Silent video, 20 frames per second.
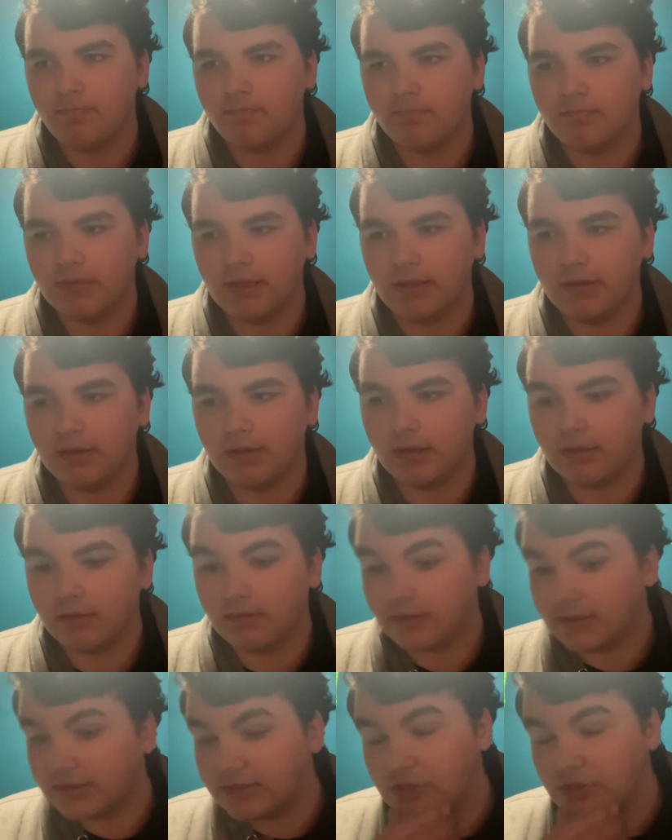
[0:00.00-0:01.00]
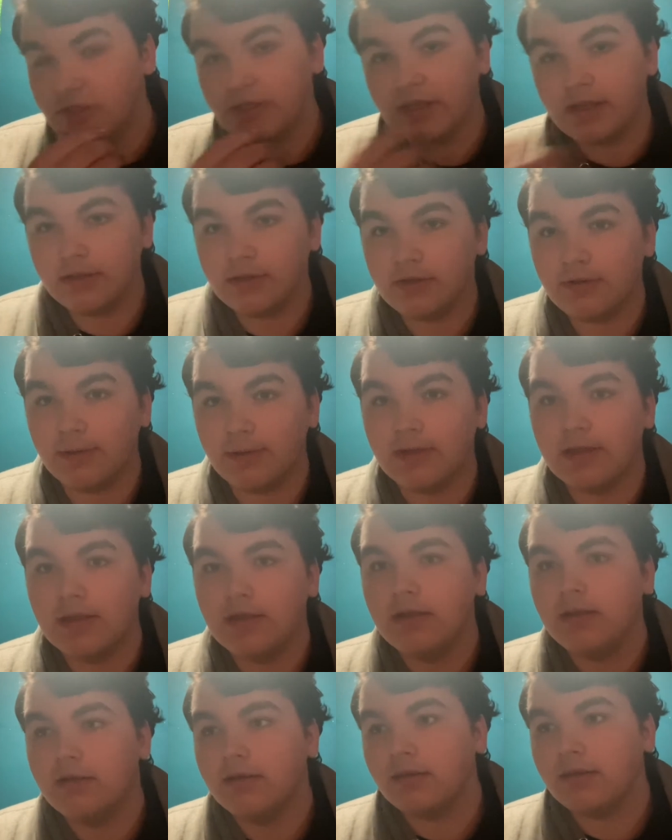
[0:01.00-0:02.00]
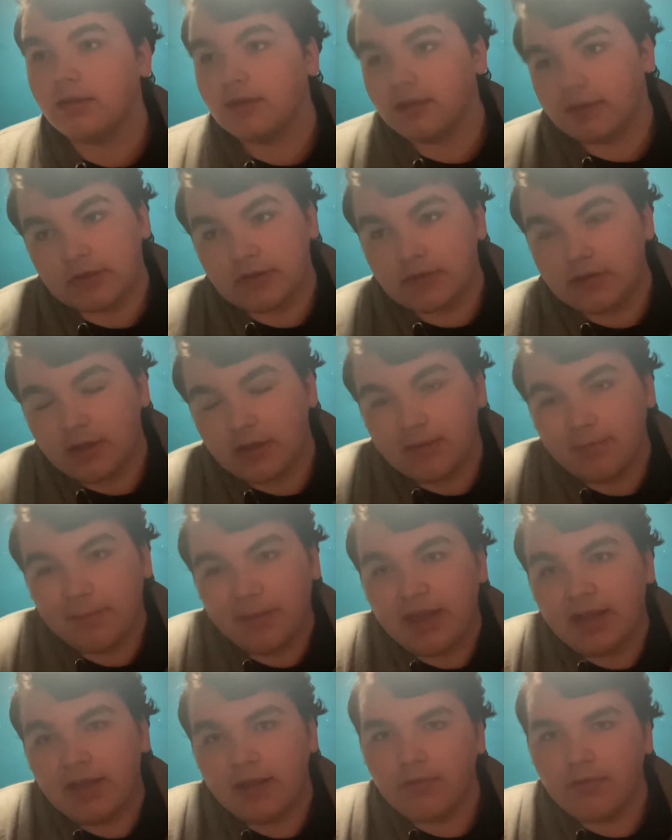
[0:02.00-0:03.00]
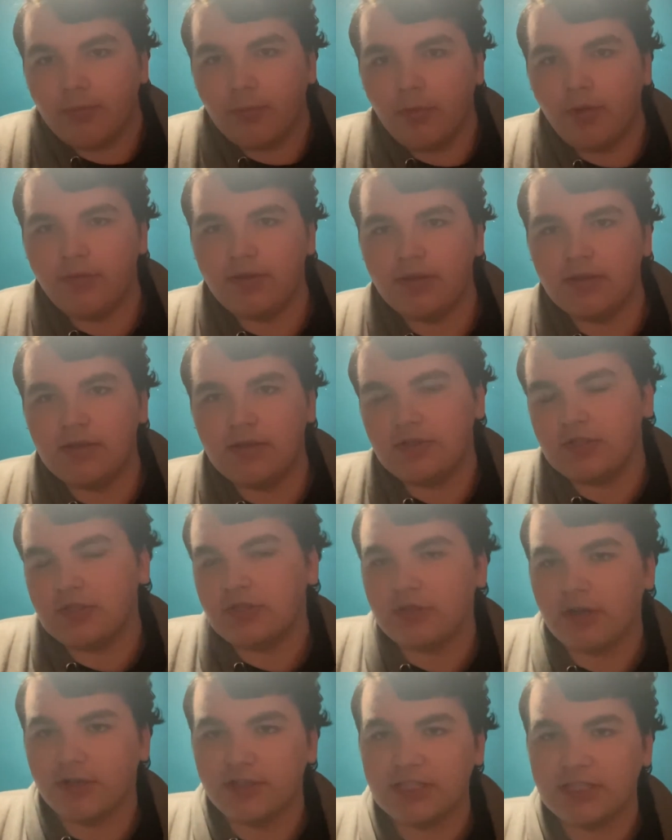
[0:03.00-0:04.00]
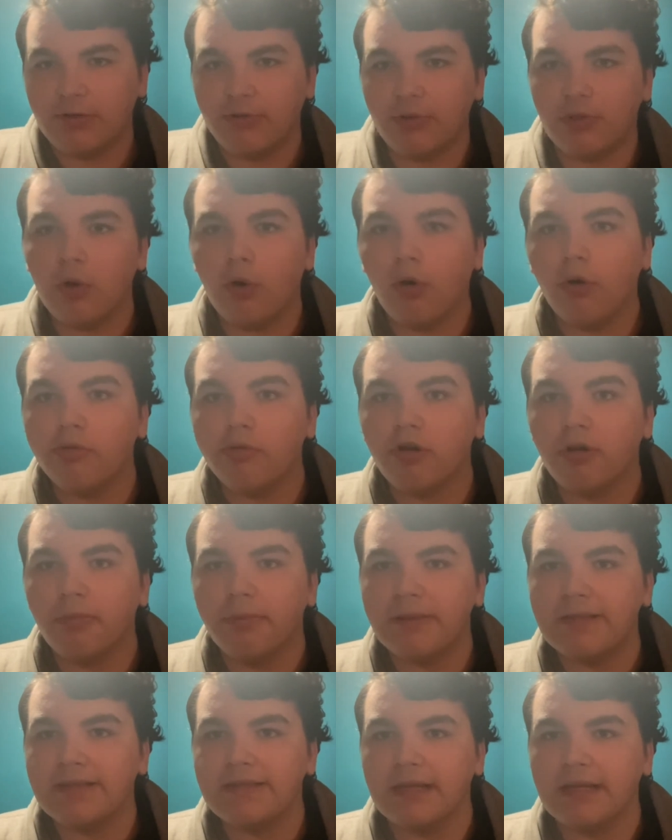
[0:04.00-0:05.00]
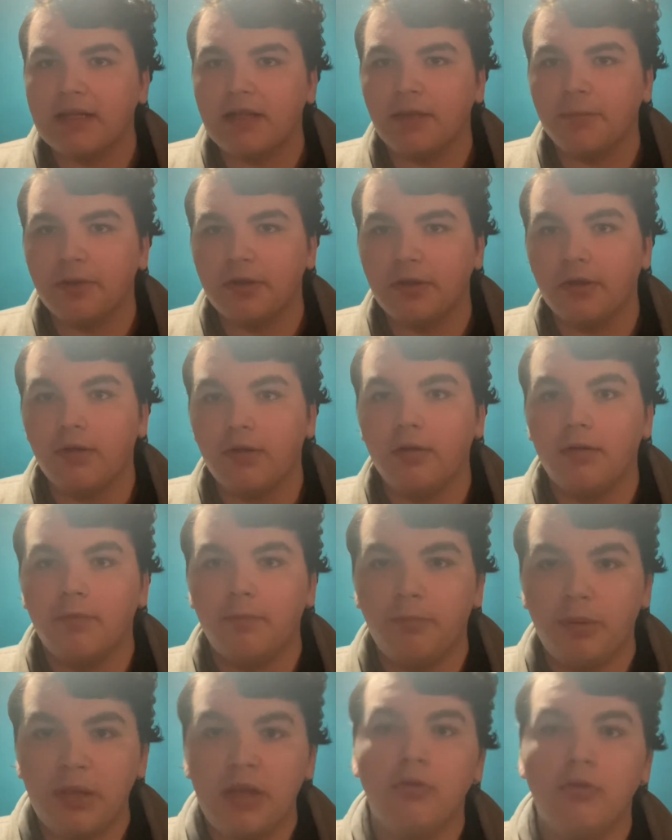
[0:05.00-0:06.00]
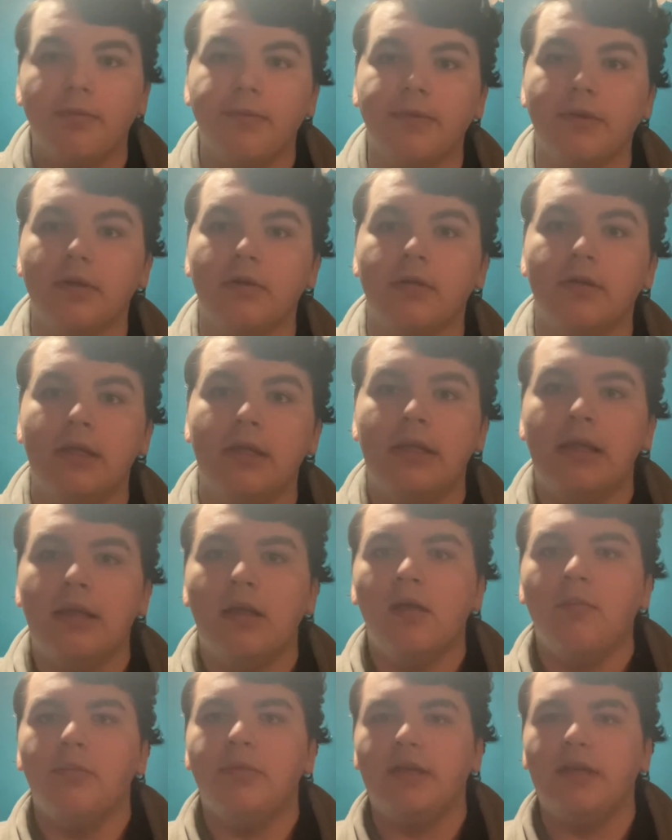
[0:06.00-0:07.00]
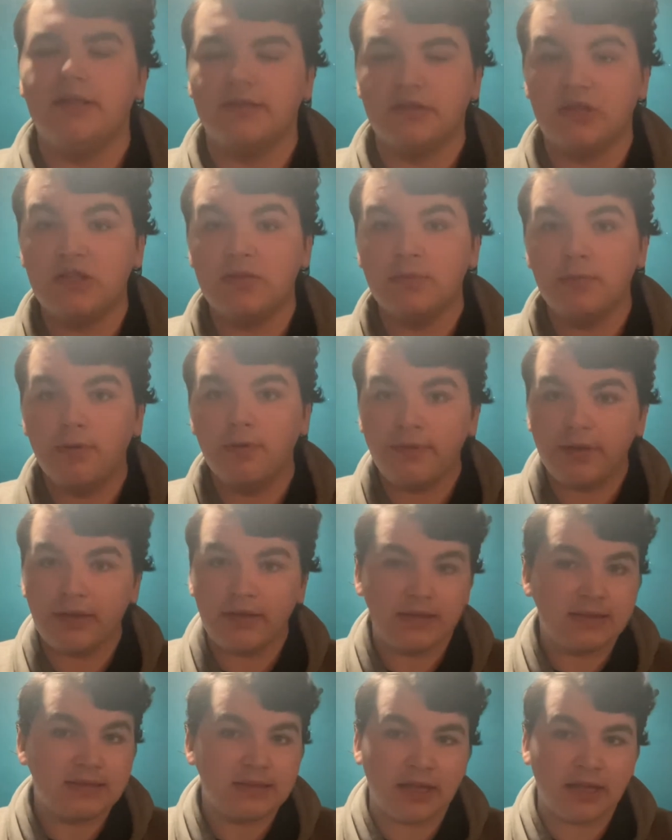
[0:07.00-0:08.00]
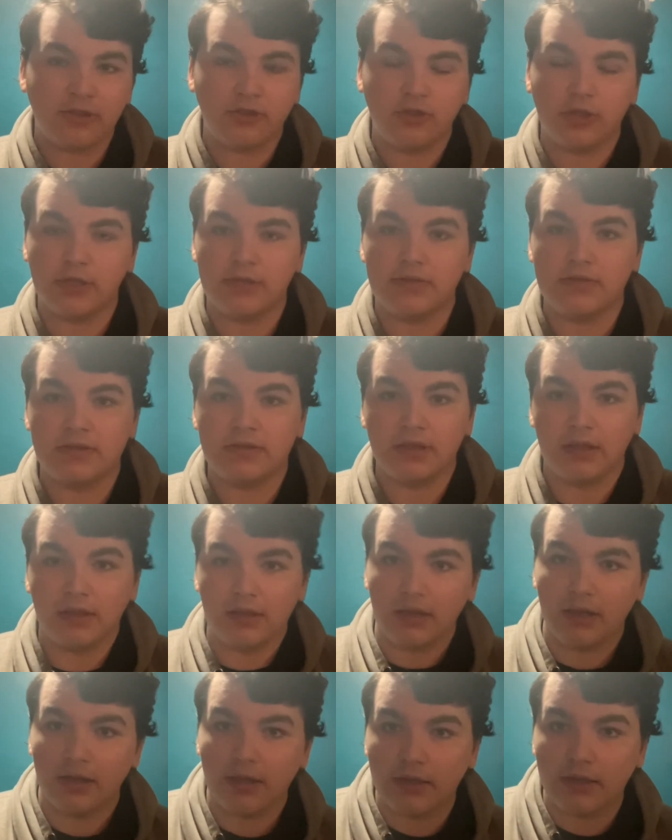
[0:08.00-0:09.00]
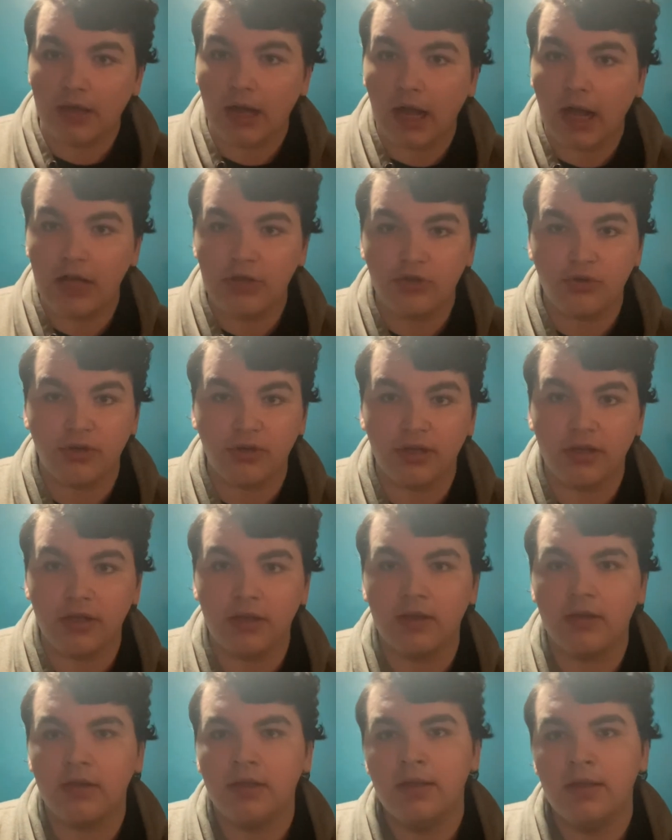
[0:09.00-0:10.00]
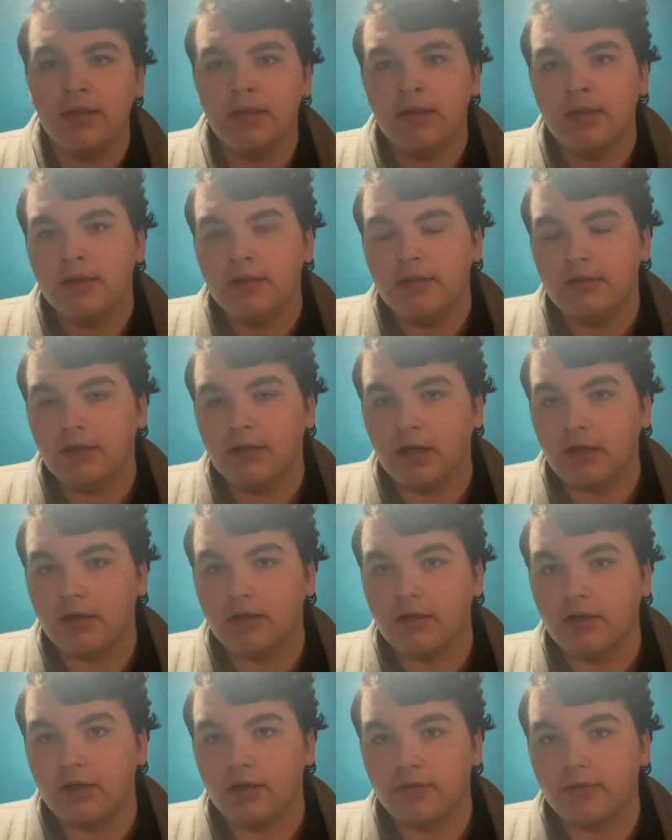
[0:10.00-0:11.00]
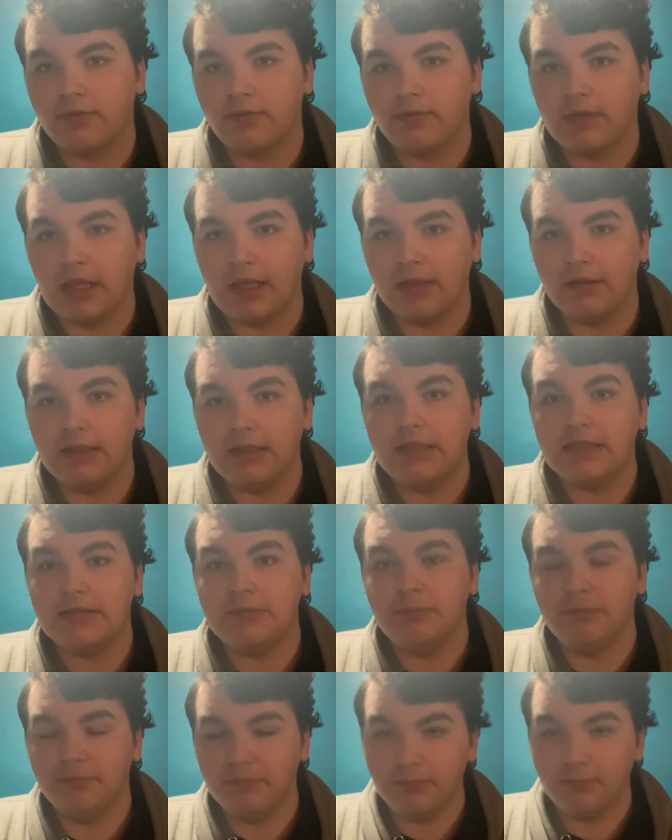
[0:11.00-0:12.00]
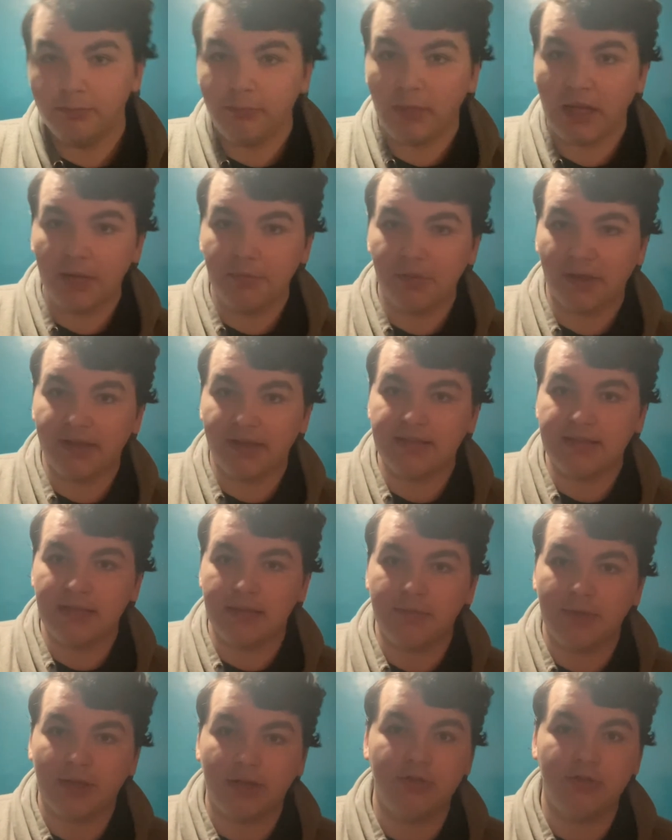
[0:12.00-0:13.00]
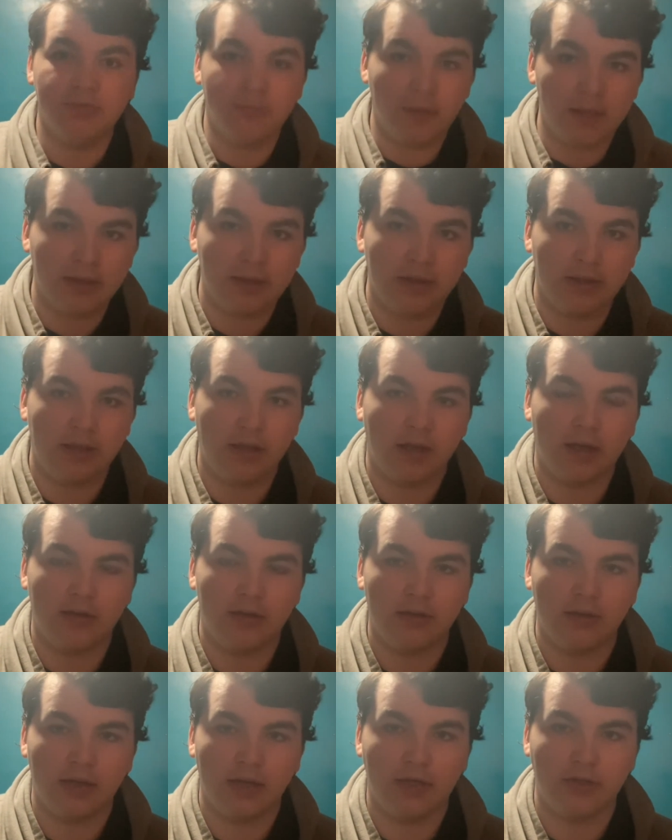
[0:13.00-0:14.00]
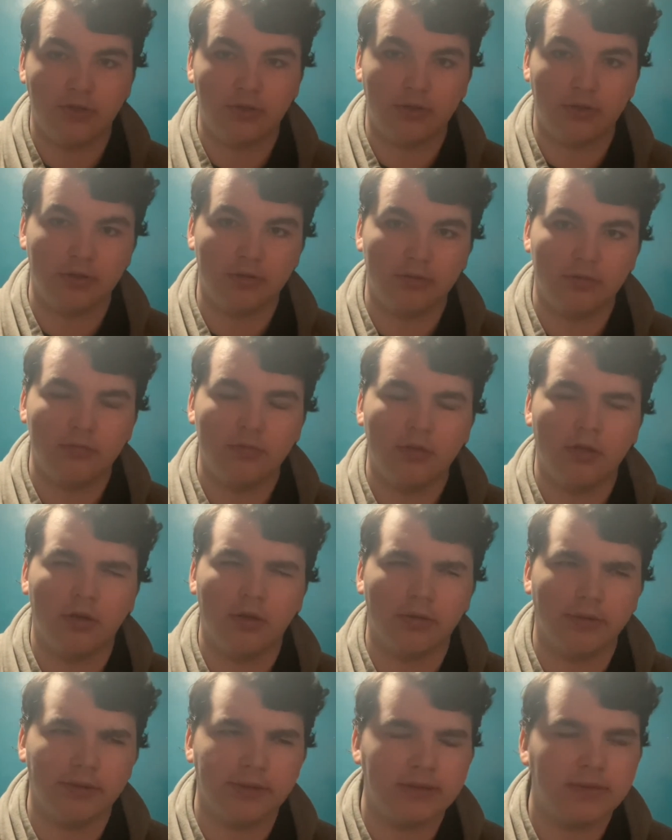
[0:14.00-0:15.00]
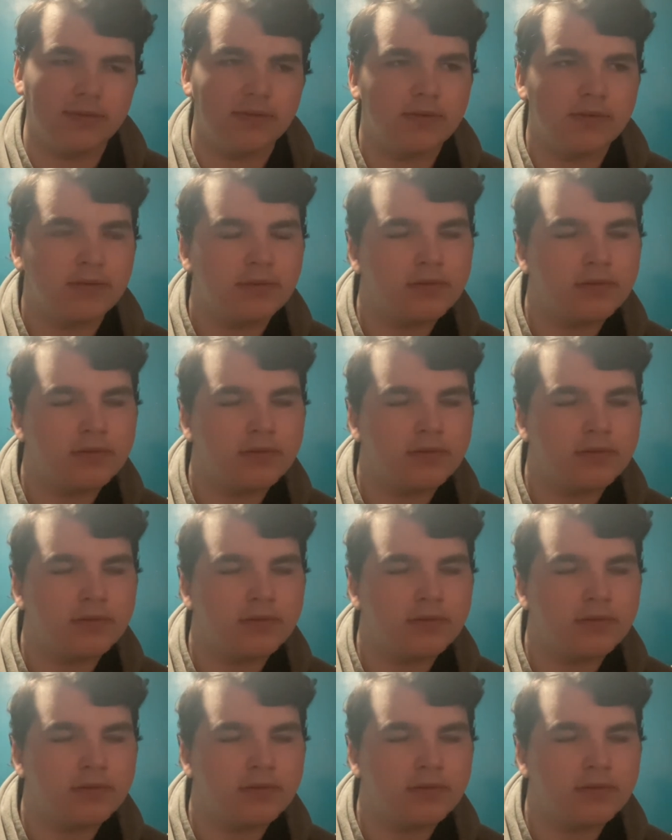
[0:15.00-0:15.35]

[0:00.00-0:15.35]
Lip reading: Then again, let's just get into it. The beginning of the movie just starts out with a cold open, setting up the big review. Because this movie is not just a Conjuring knockoff that is made by the same guy who's made the Conjuring. No, it's